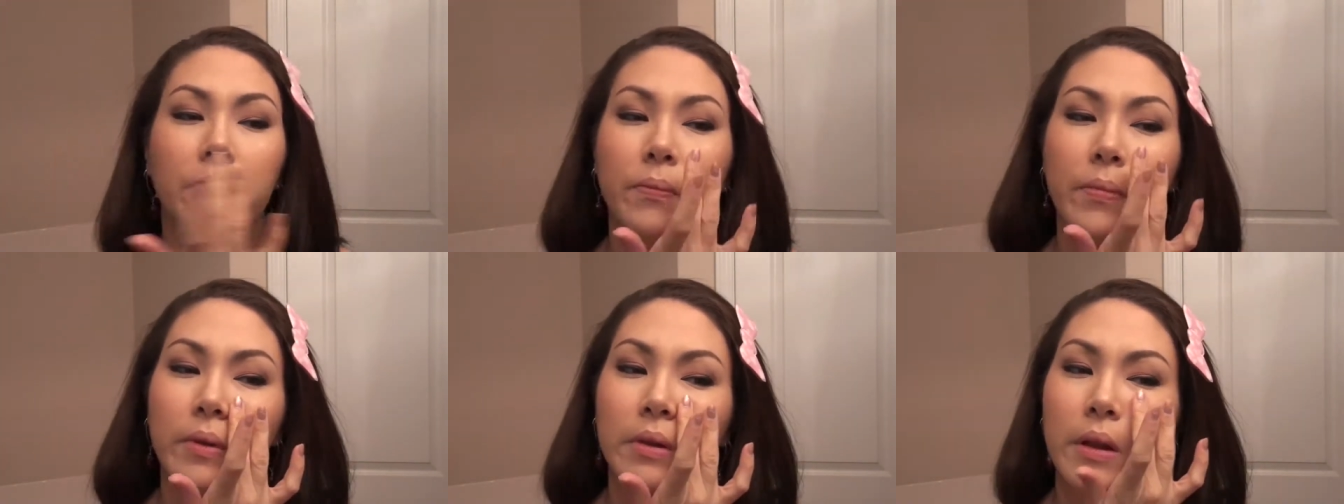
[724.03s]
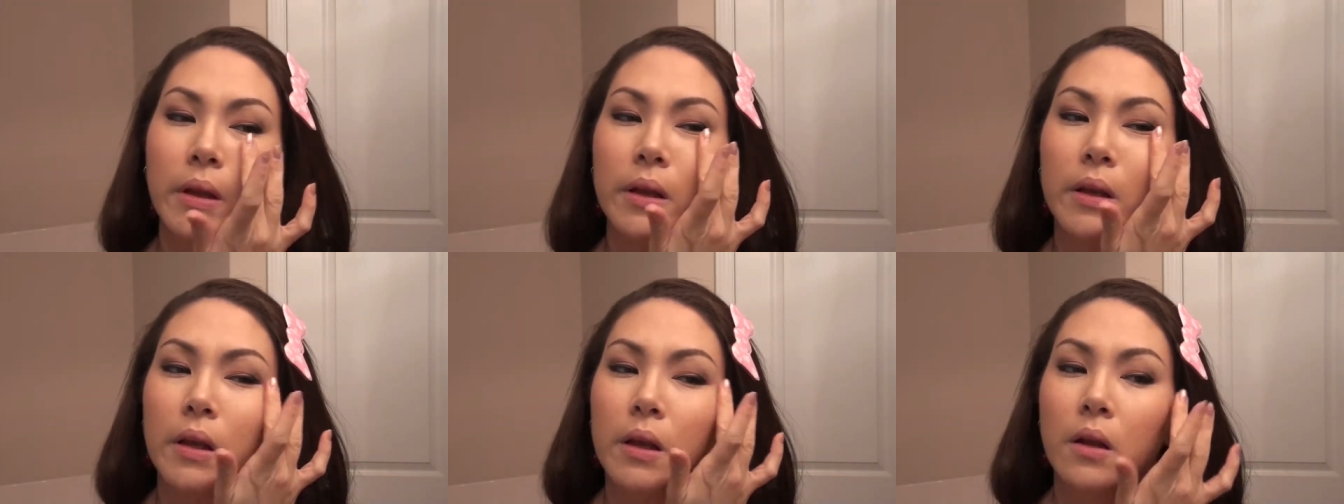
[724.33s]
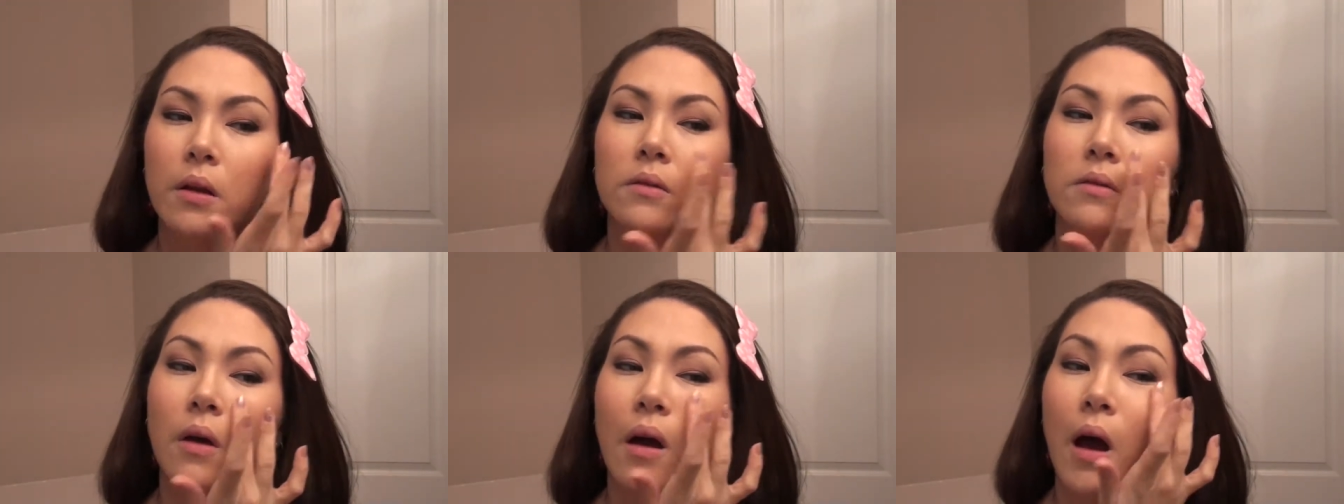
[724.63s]
blend it
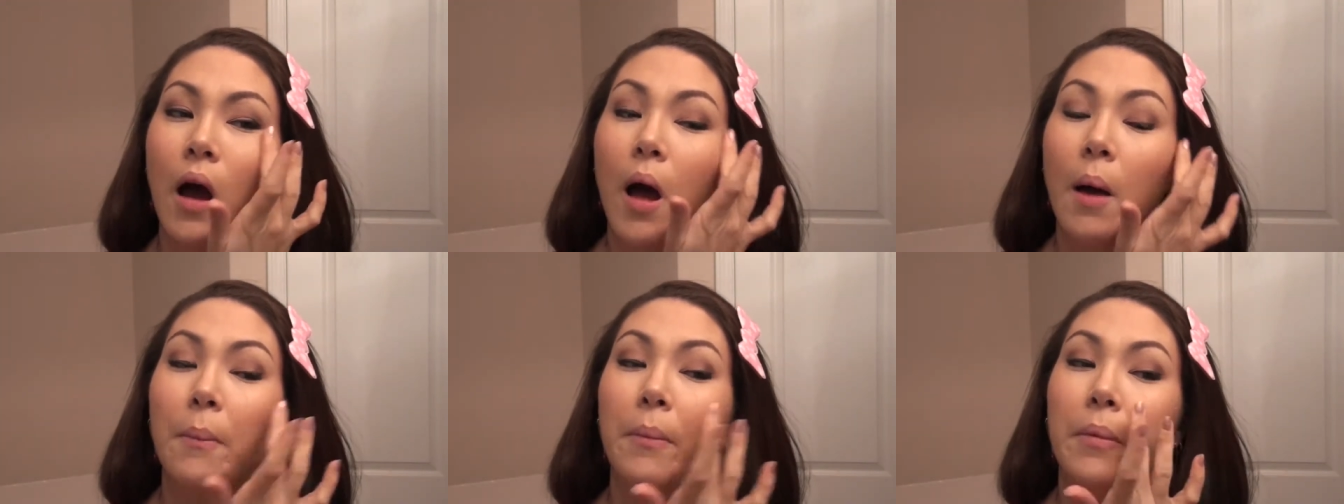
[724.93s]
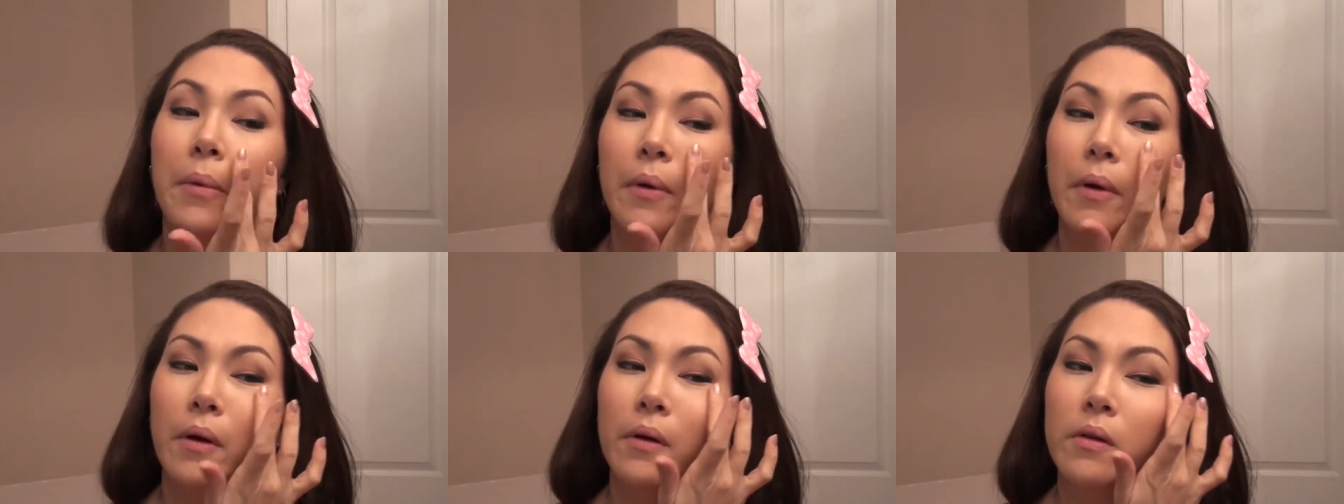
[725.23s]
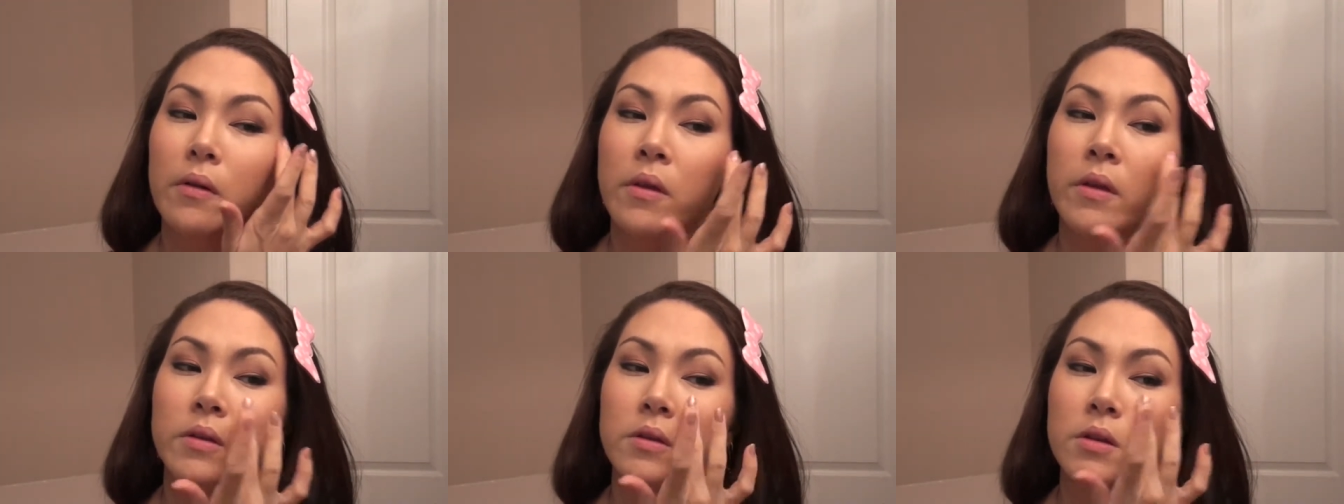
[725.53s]
on top
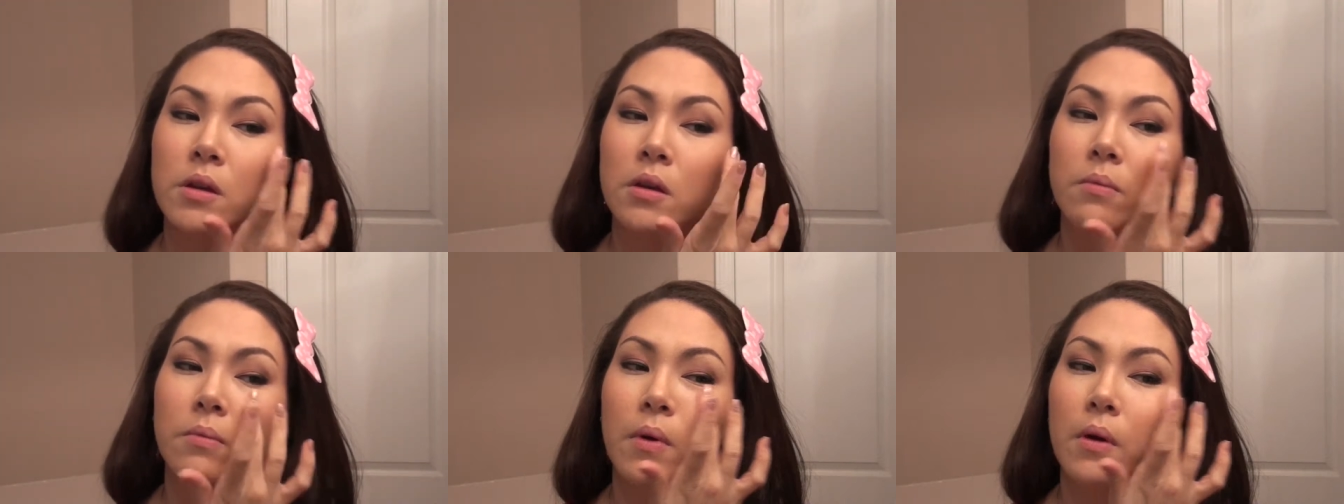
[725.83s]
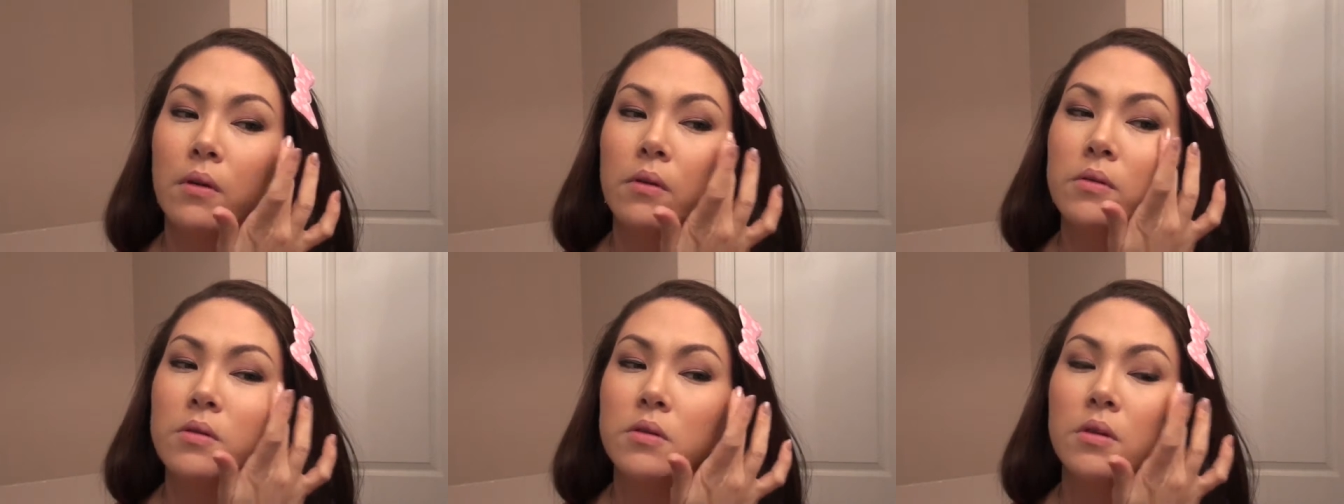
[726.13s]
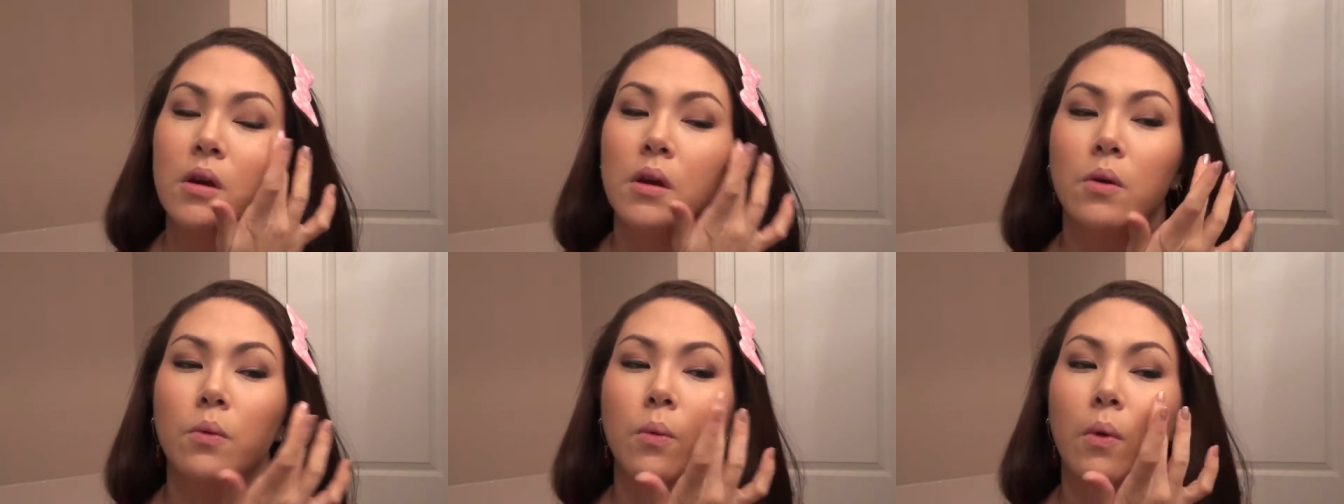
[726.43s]
of the cheekbones
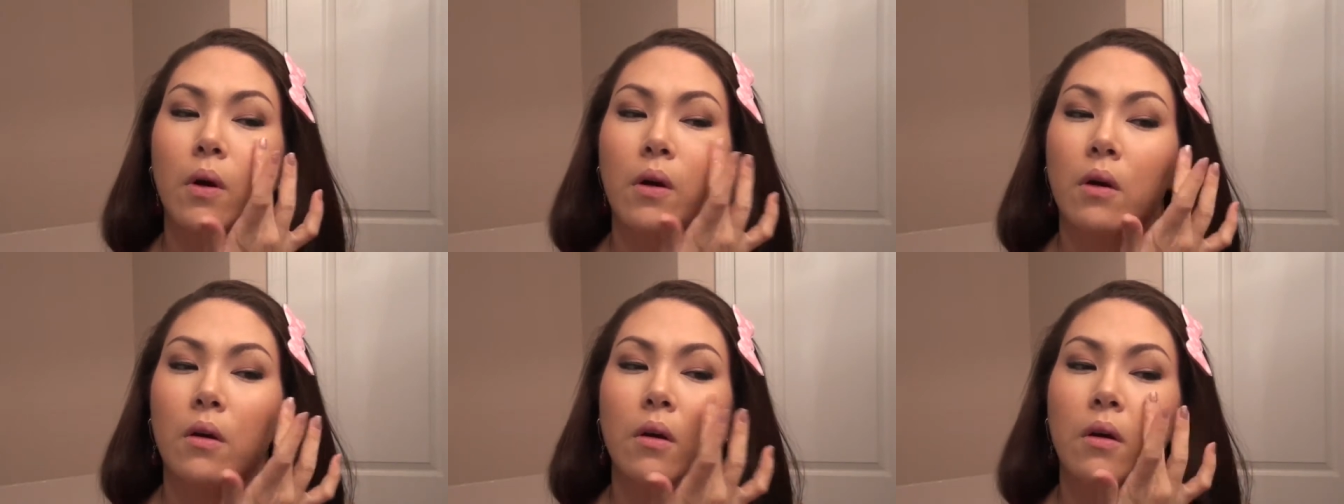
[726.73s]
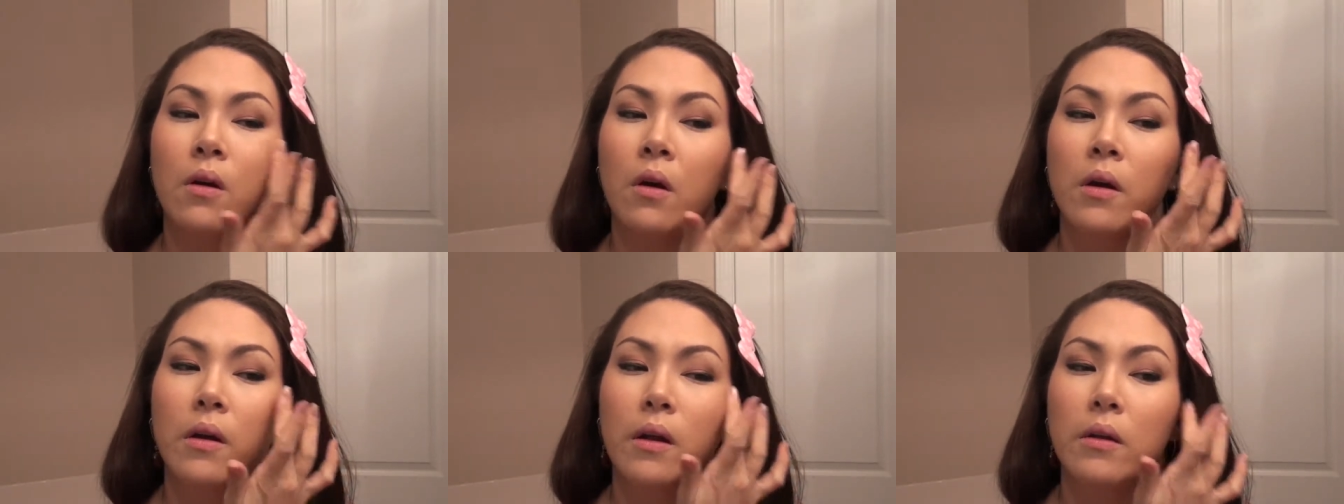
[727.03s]
where